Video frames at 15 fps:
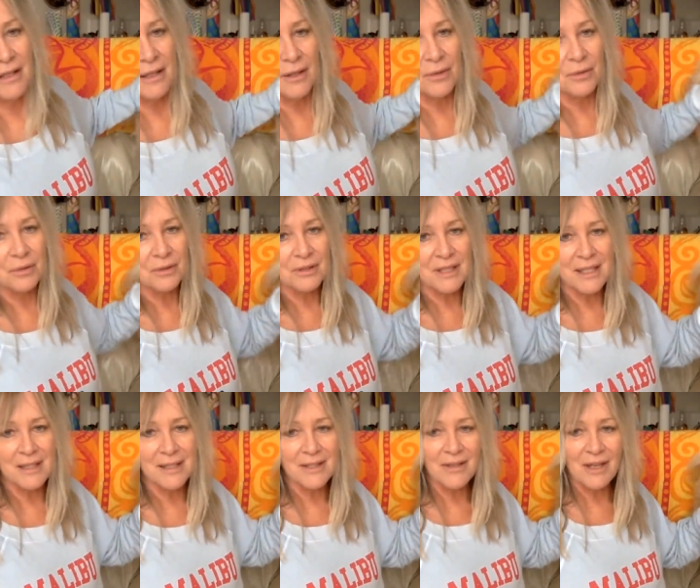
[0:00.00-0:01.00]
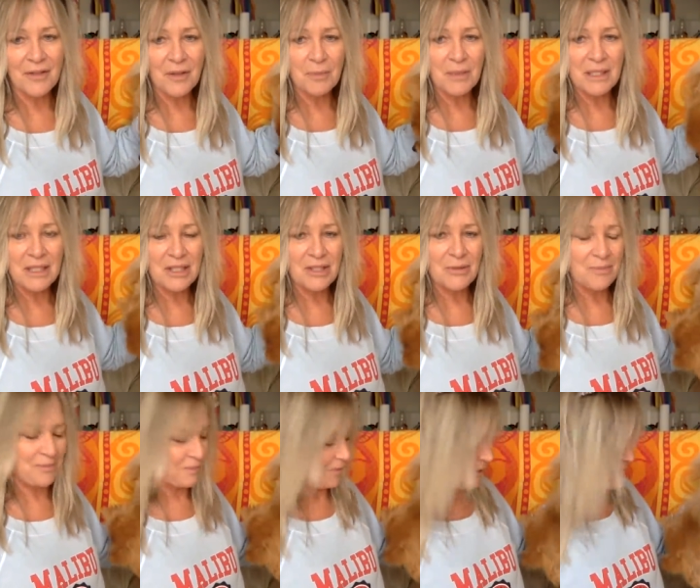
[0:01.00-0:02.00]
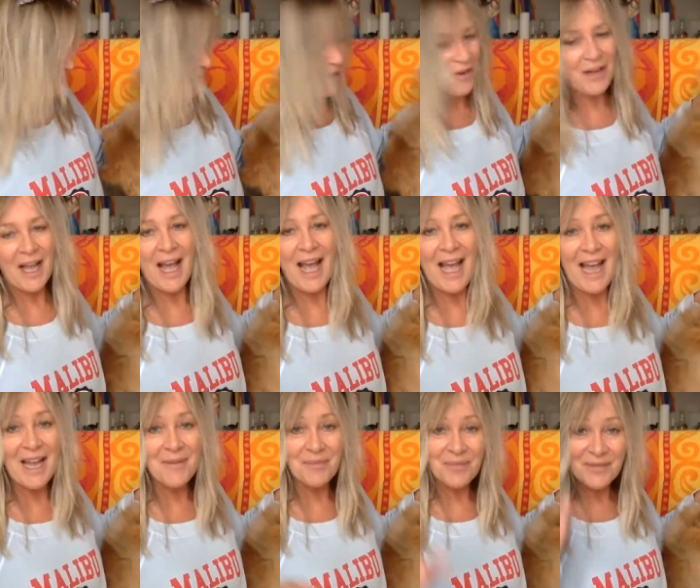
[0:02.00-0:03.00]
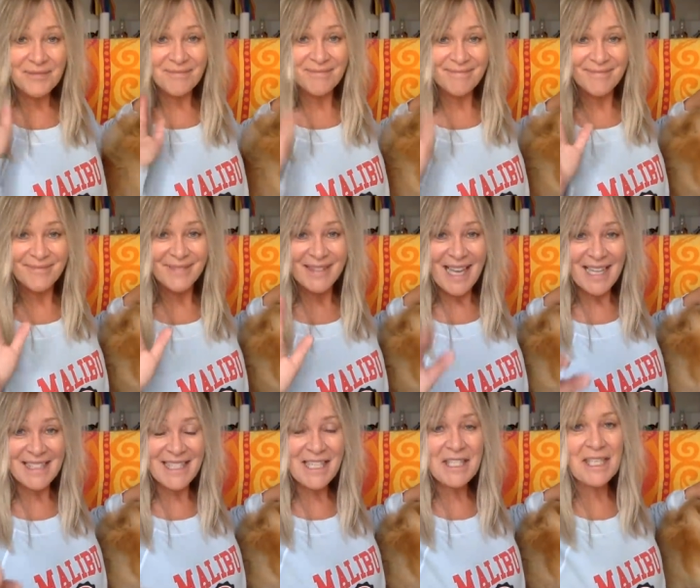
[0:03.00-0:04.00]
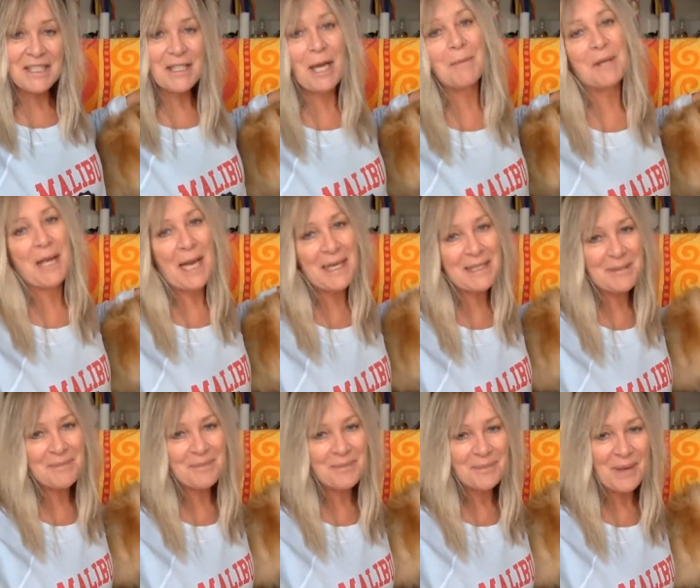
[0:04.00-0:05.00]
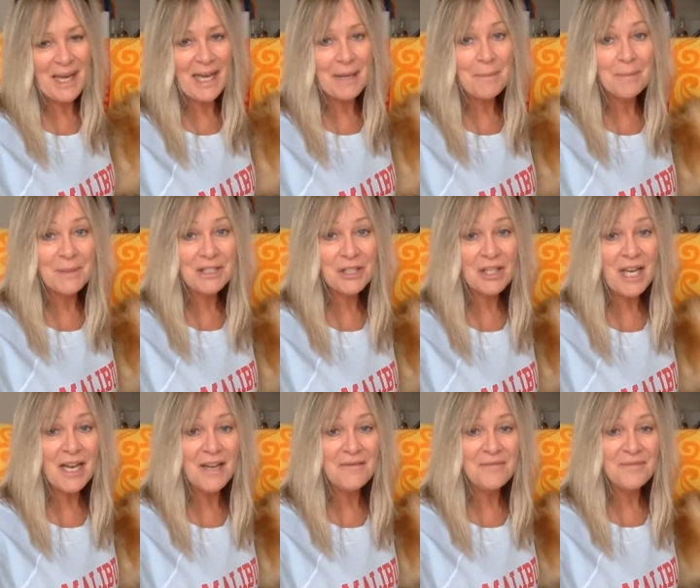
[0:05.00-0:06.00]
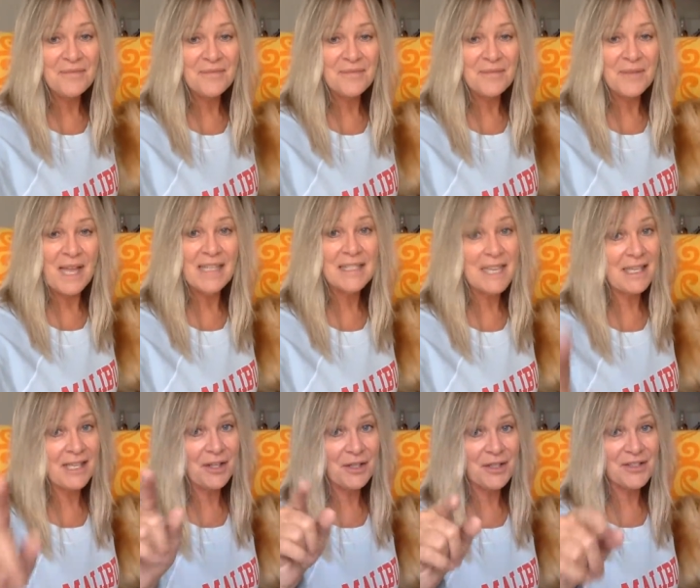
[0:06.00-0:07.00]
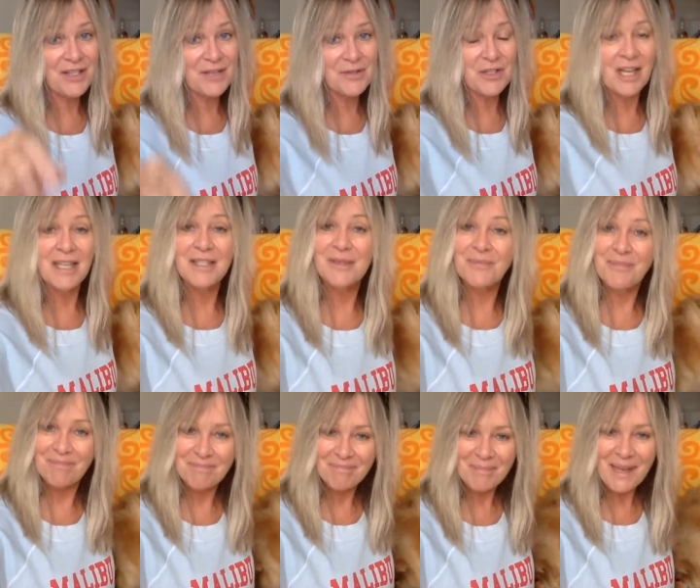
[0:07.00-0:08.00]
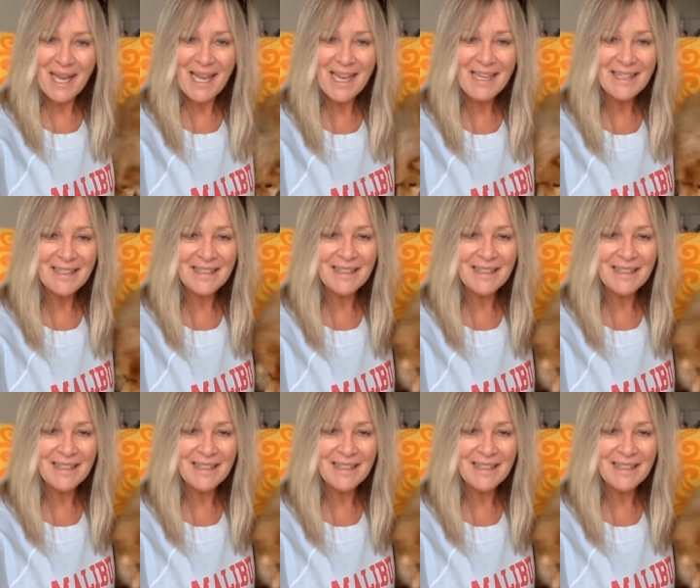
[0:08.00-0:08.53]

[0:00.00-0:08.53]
the cooler days here at the beach. Okay. I'll see you next time, you guys. Bye. Much love. And take care of yourselves, you guys. Bye.